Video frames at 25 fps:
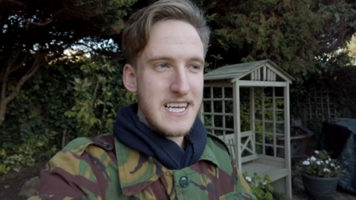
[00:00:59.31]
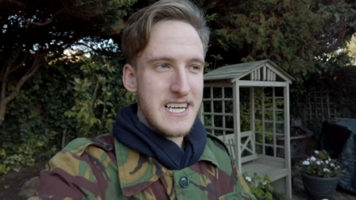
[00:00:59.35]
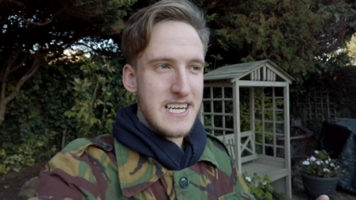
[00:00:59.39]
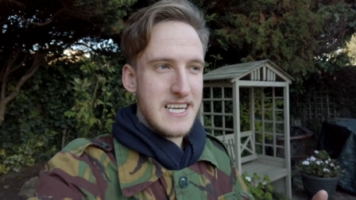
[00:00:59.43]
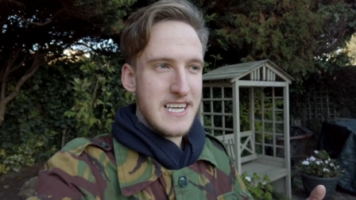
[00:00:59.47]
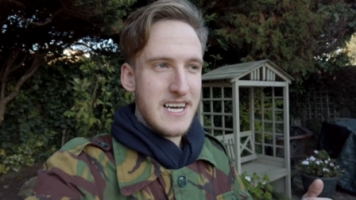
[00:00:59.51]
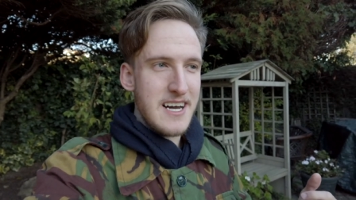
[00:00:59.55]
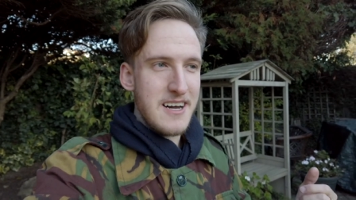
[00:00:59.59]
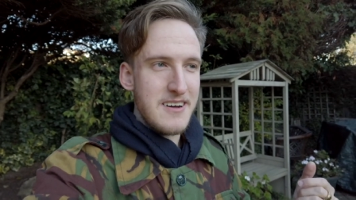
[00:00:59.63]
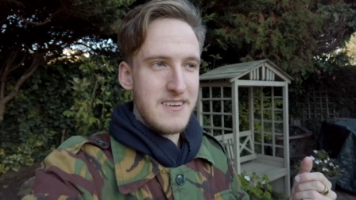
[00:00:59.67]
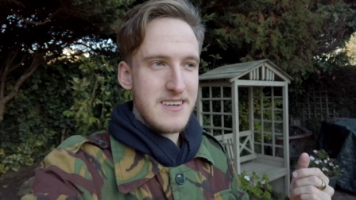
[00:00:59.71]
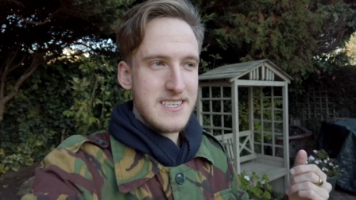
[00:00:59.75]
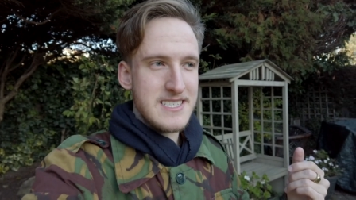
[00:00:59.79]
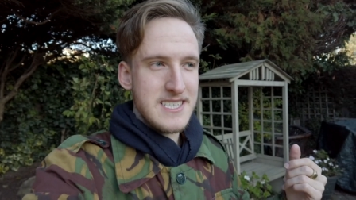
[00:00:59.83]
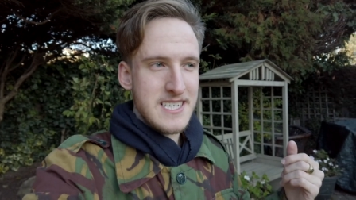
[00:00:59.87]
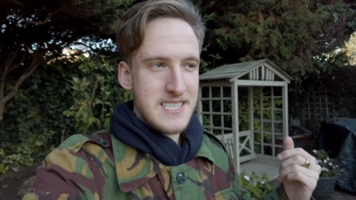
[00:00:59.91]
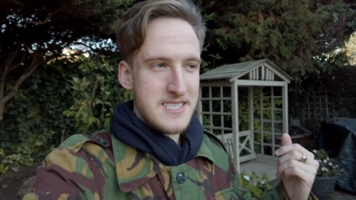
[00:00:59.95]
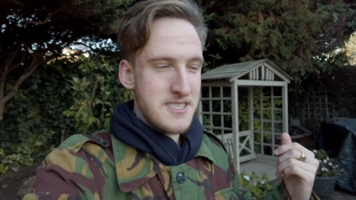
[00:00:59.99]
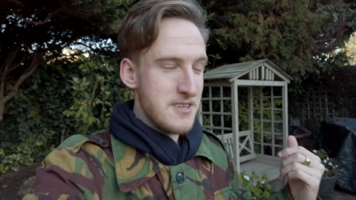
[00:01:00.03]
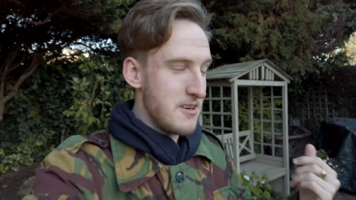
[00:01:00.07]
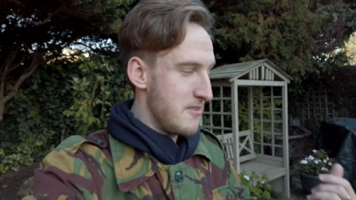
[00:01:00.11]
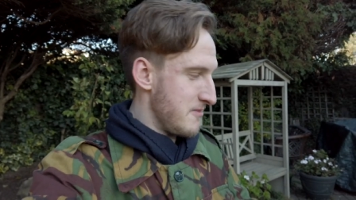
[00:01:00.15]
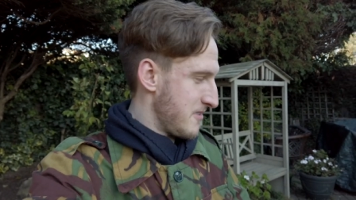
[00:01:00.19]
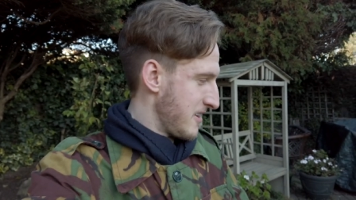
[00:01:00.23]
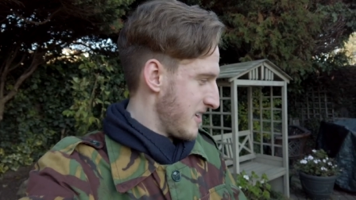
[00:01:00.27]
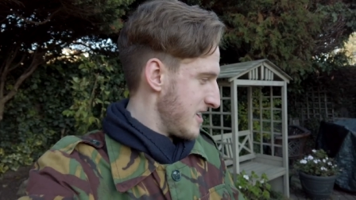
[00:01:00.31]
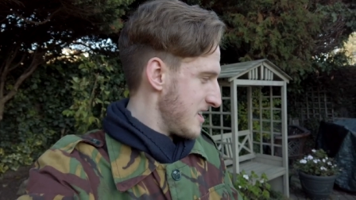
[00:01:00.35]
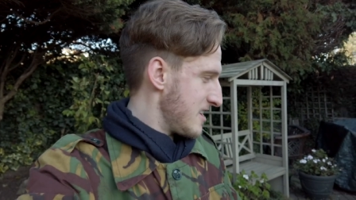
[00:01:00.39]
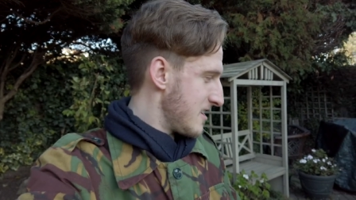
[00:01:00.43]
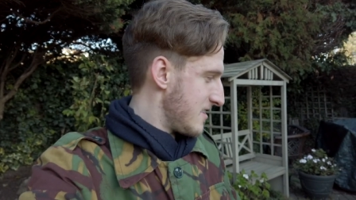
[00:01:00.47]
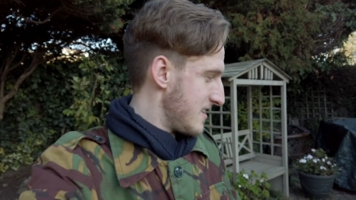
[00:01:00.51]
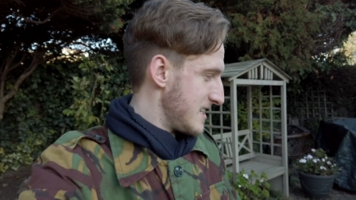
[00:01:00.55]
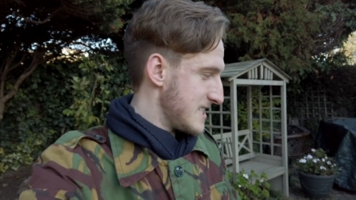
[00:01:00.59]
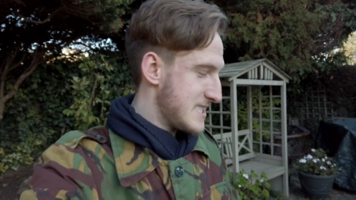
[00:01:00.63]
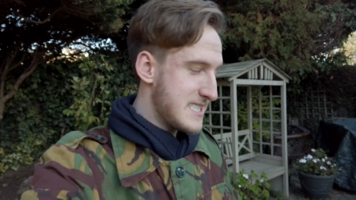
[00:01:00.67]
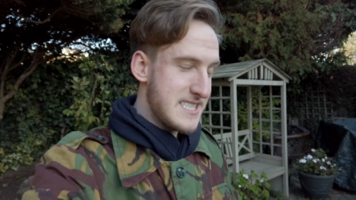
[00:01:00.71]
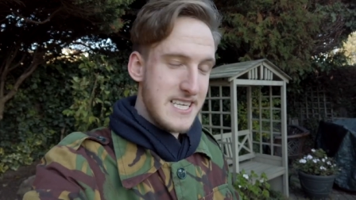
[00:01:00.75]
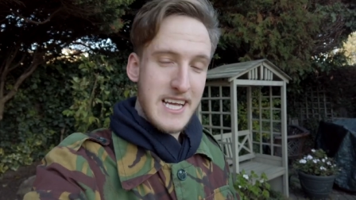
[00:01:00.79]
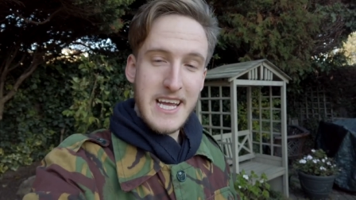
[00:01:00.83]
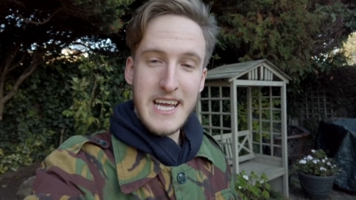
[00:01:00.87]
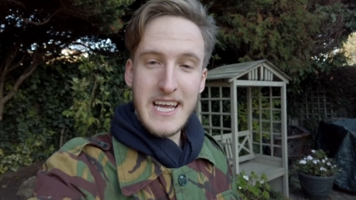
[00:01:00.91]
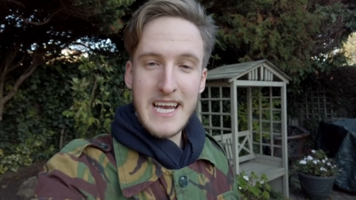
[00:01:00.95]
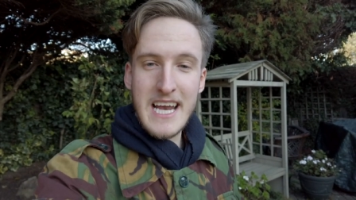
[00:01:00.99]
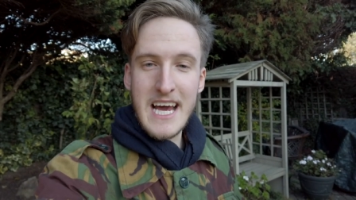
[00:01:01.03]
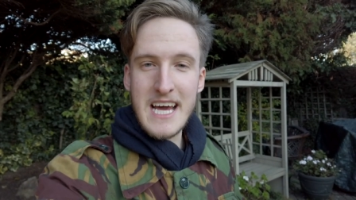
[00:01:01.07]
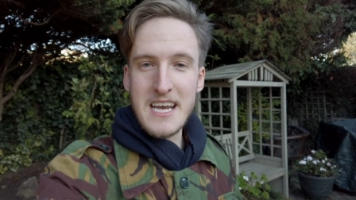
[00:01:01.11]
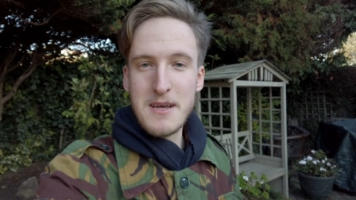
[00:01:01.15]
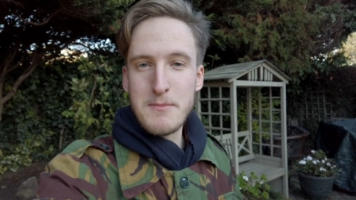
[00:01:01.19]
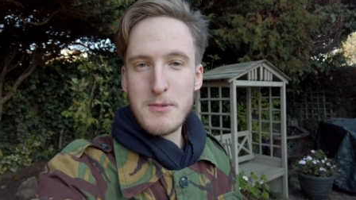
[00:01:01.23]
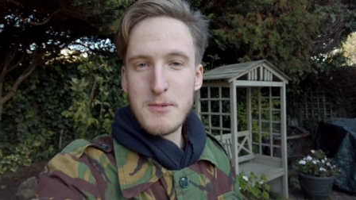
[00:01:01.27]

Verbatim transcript: you know, it's not very nice seeing